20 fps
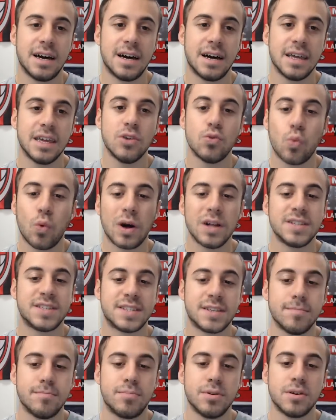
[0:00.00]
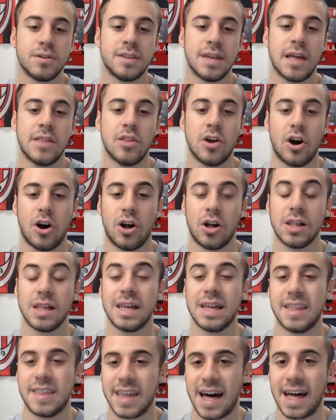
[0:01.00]
he wants to build an
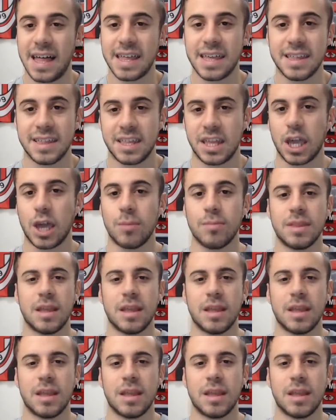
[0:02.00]
all-Italian team.